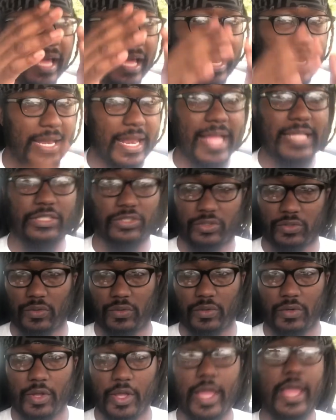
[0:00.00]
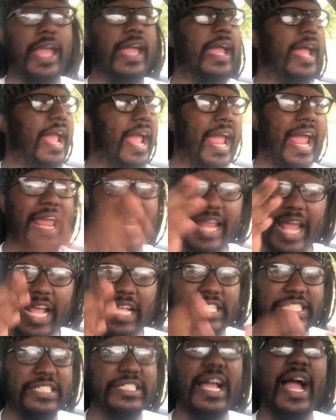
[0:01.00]
electrical, and he
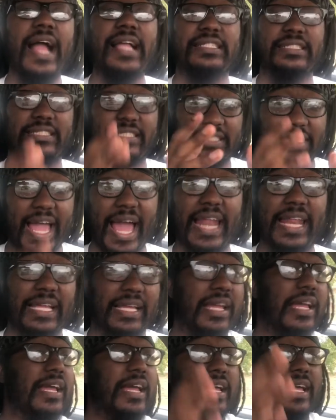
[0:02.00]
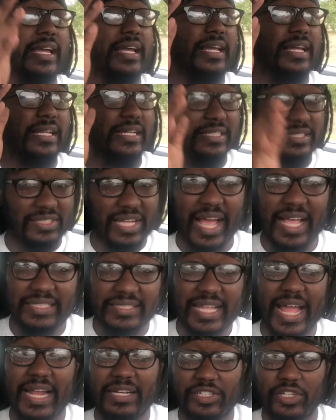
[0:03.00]
shocks Static.
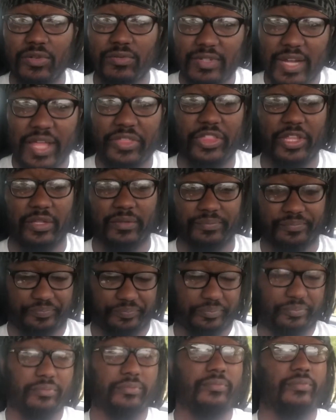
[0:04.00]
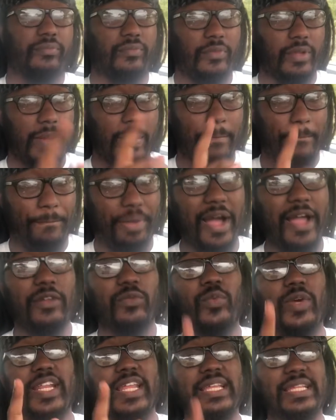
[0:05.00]
Does not do nothing.
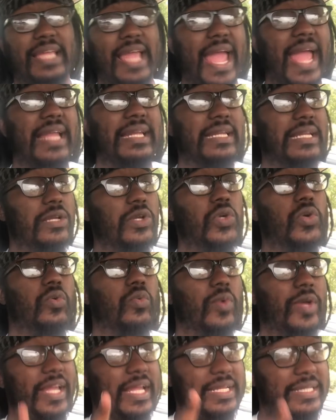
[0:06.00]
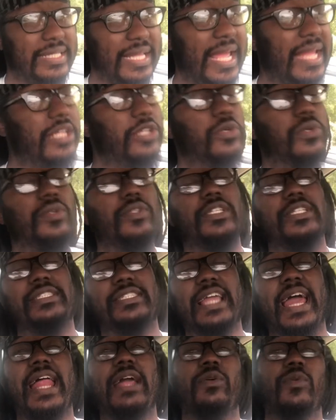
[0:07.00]
But what he did do to
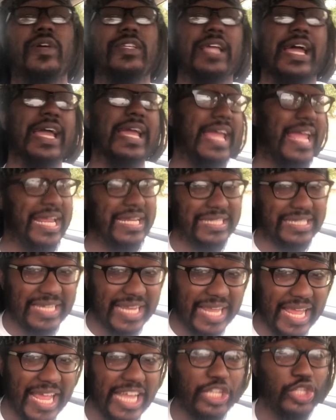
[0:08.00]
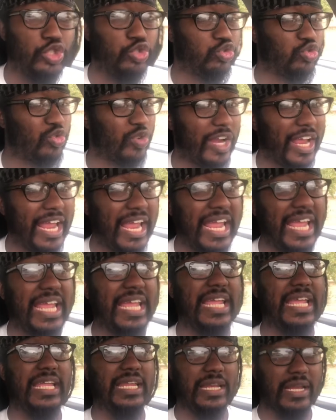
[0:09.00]
Static was he did
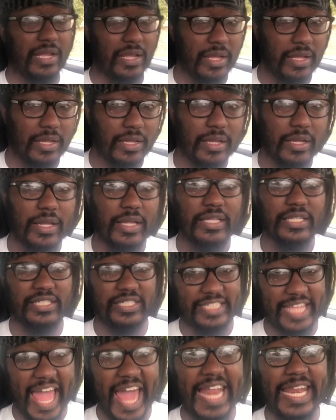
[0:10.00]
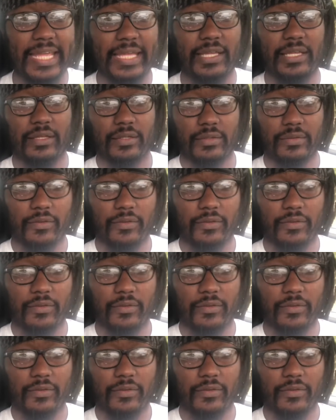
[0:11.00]
drain Static's